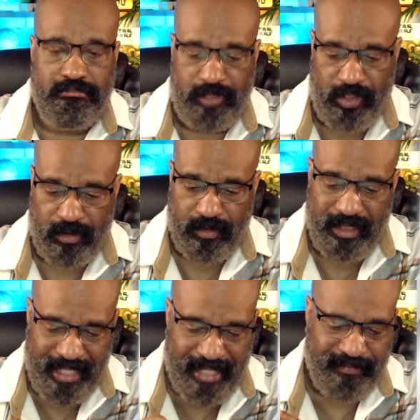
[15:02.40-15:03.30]
You know,
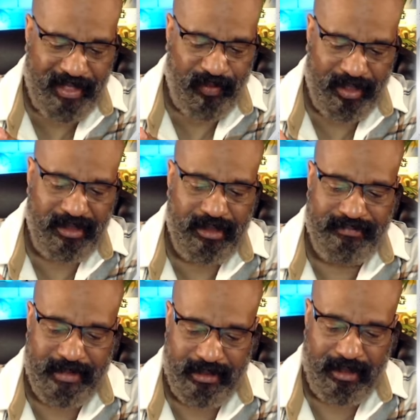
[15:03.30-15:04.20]
and by the way,
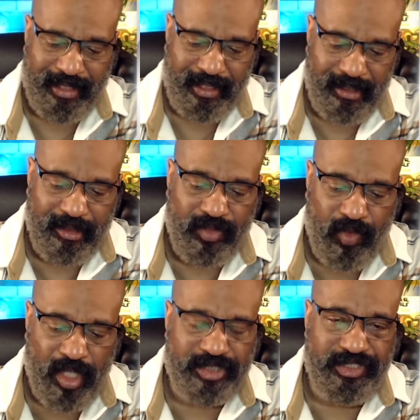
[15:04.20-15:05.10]
okay, the
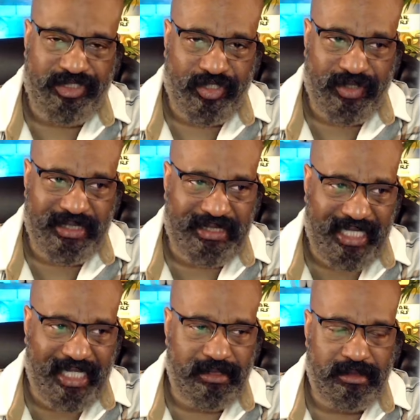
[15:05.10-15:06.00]
Wall Street Journal is
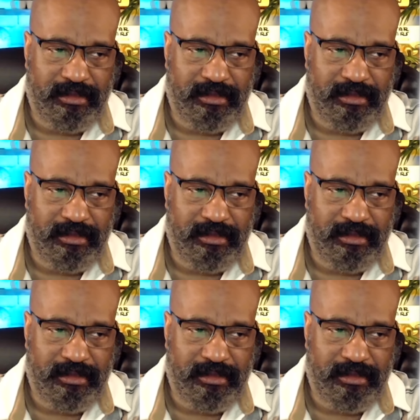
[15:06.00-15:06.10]
not